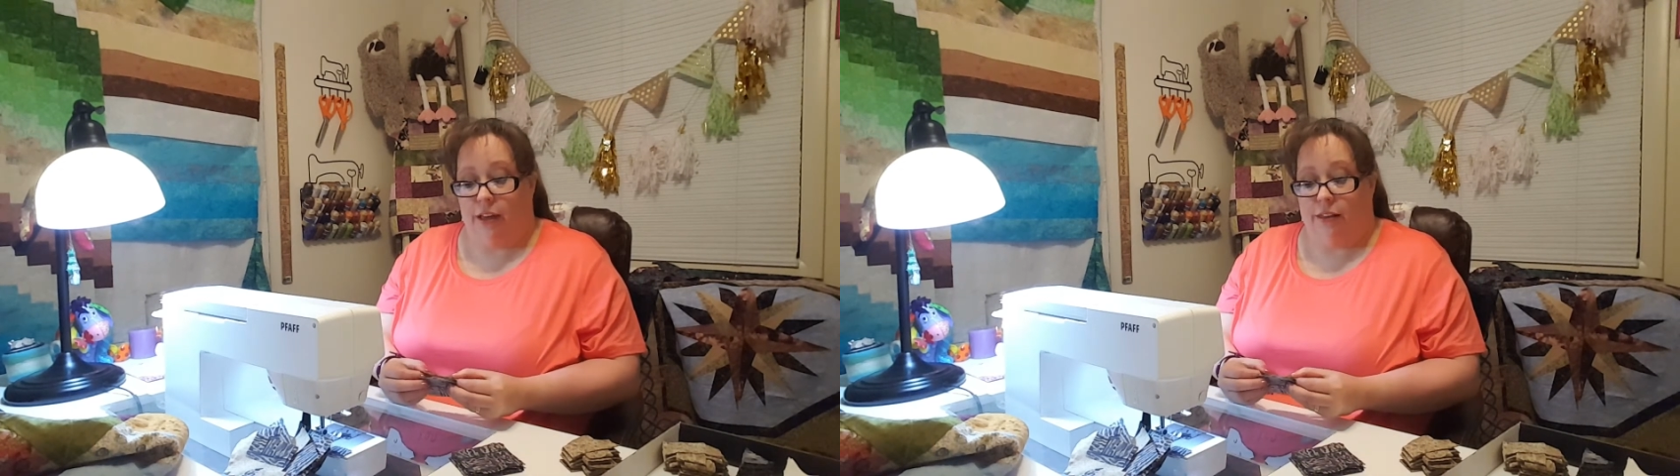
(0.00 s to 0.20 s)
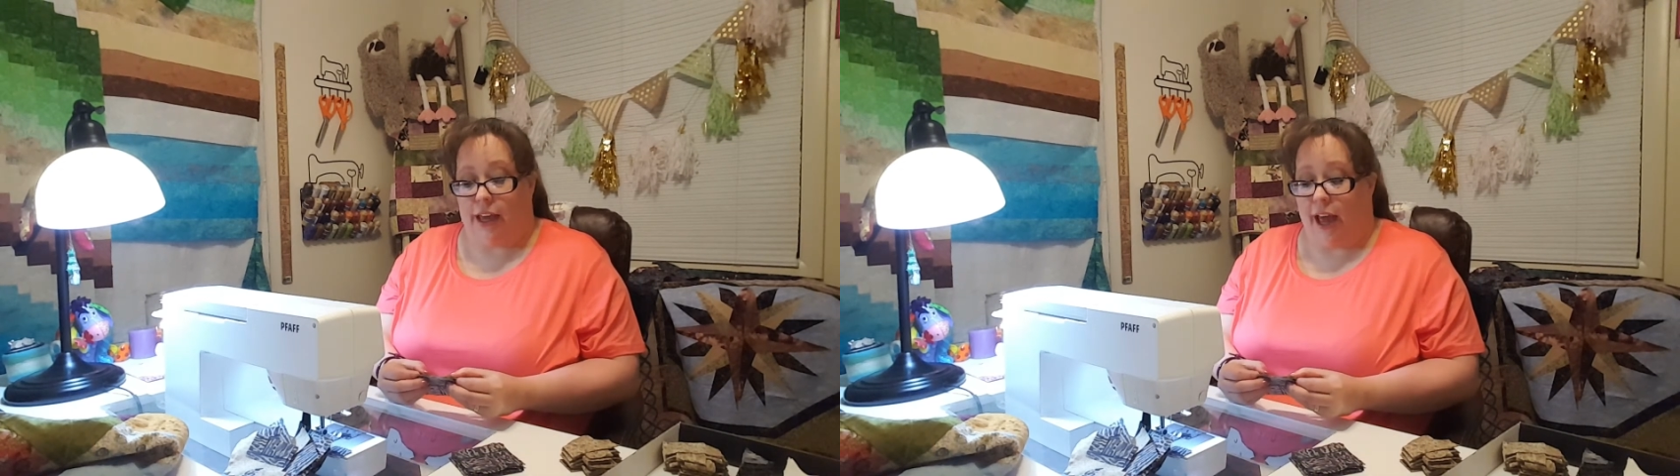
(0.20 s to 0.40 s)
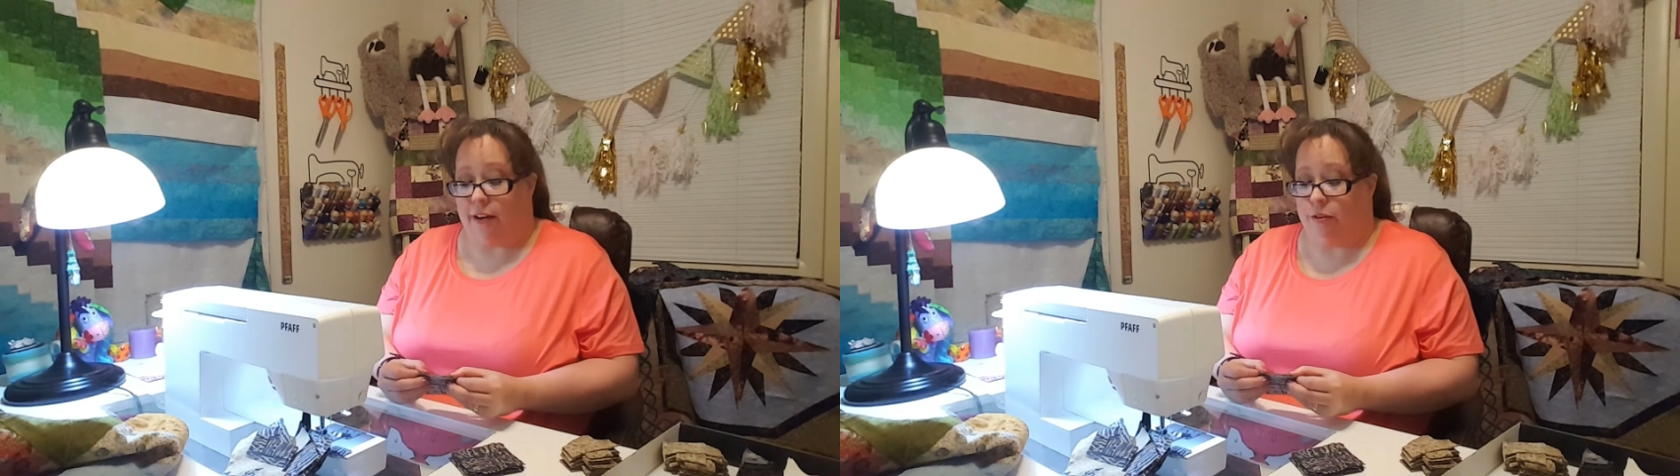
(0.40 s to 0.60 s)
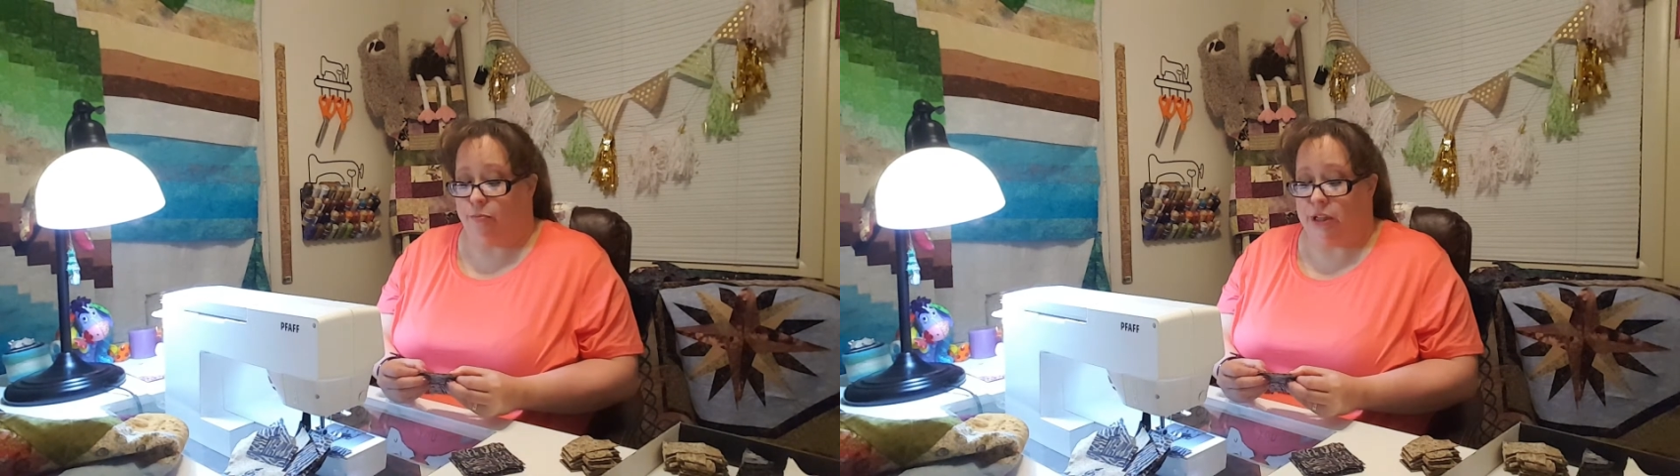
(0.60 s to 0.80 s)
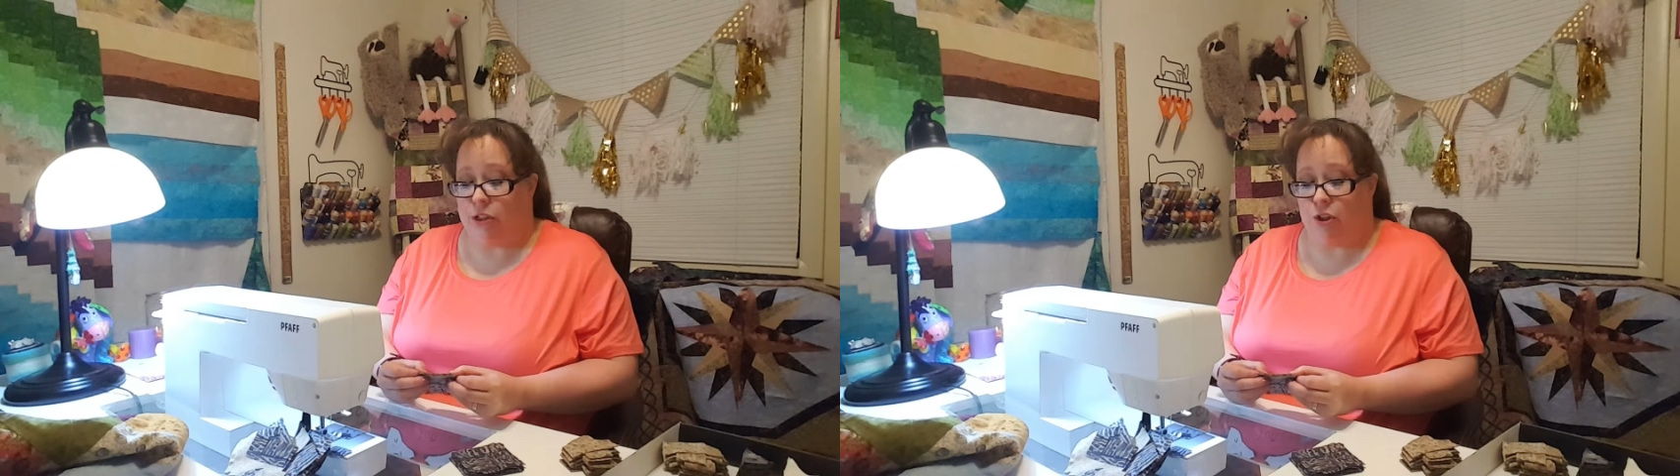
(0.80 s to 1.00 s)
They haven't
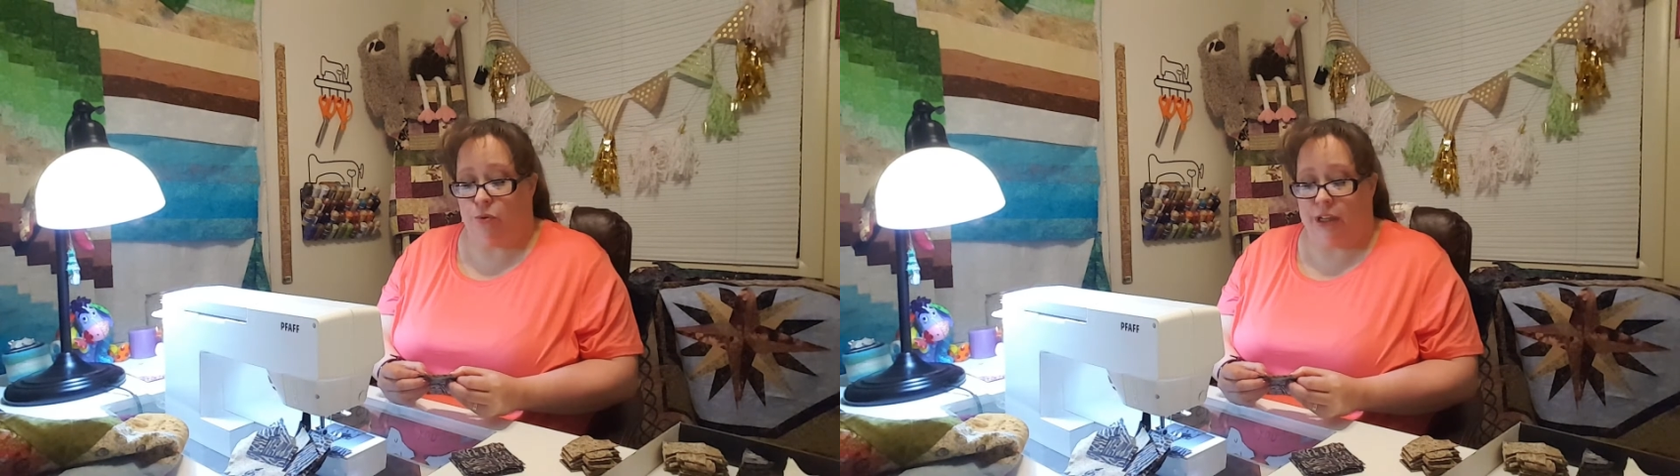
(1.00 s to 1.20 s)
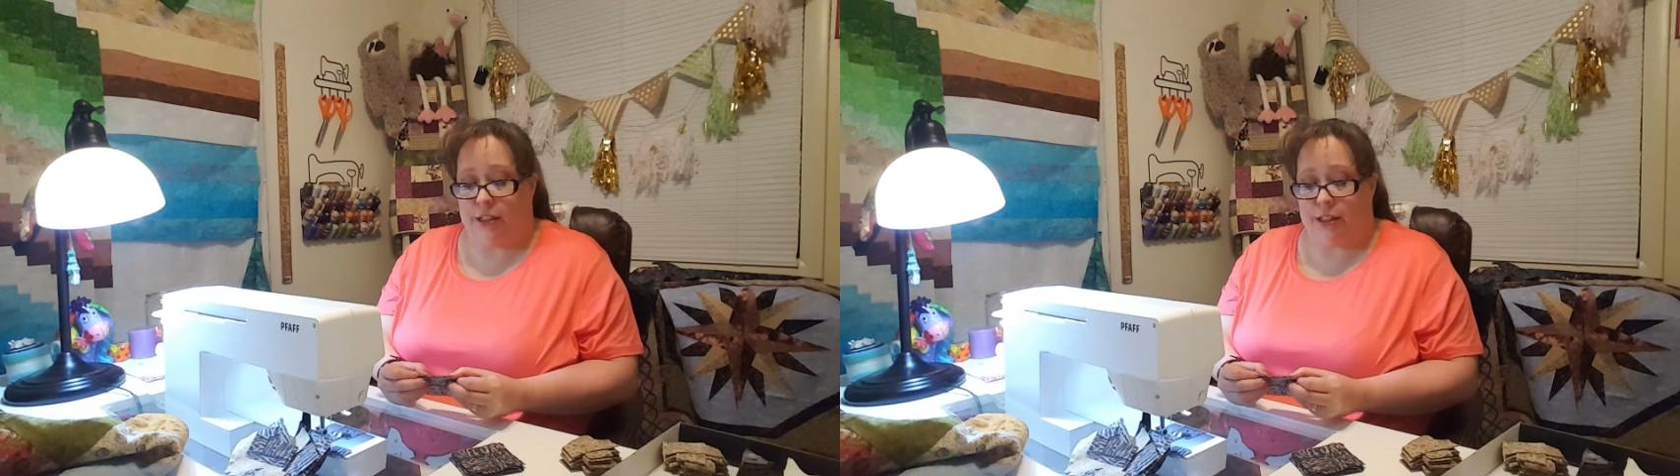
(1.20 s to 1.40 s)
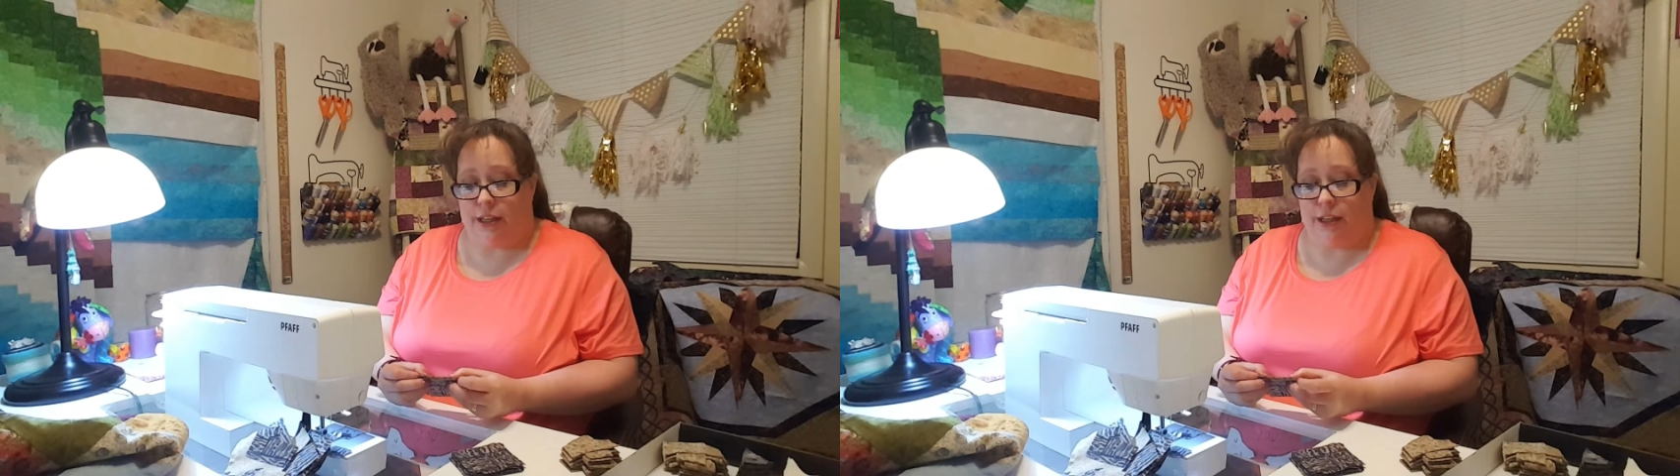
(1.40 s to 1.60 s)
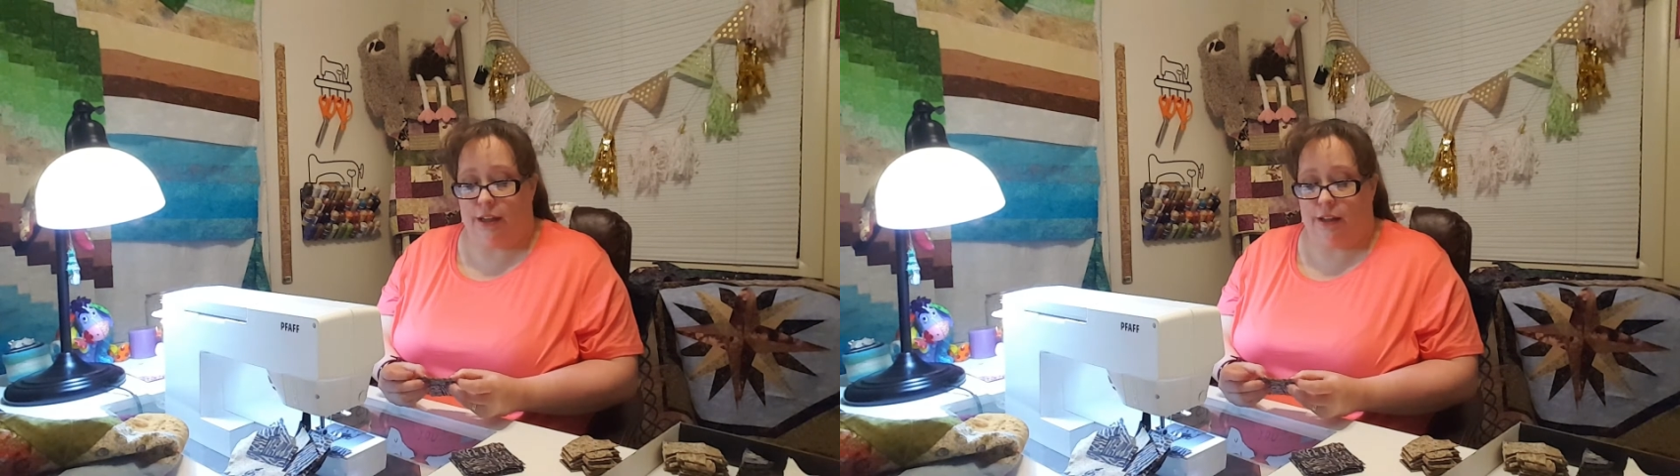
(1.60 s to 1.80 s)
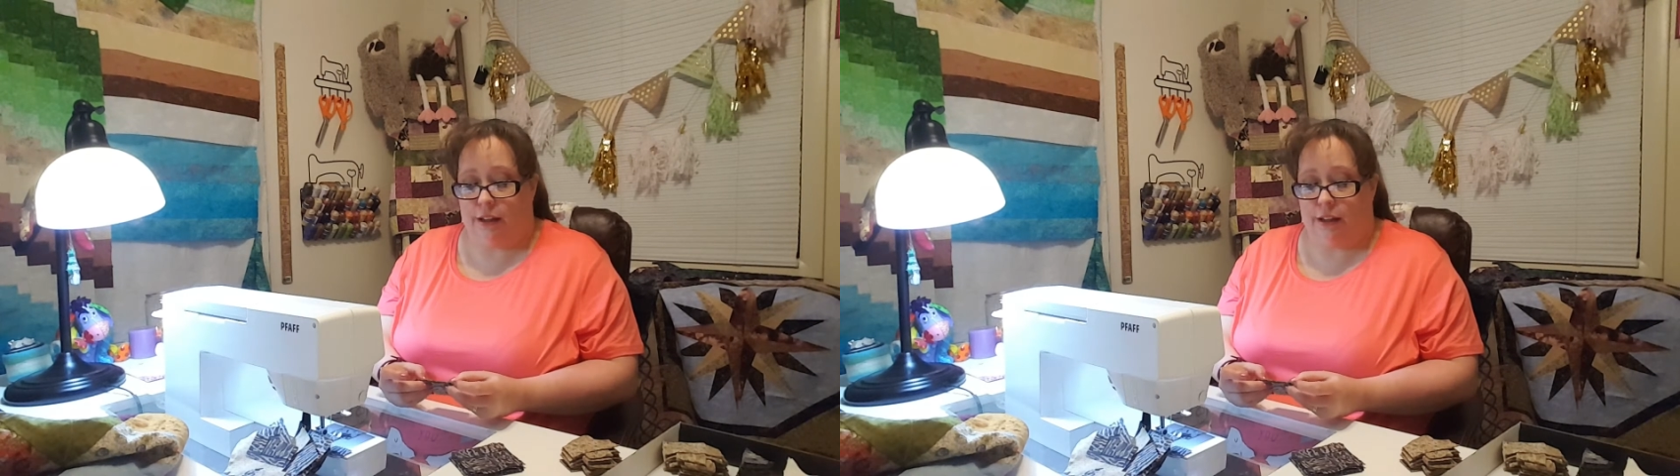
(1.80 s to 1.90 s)
been too easy.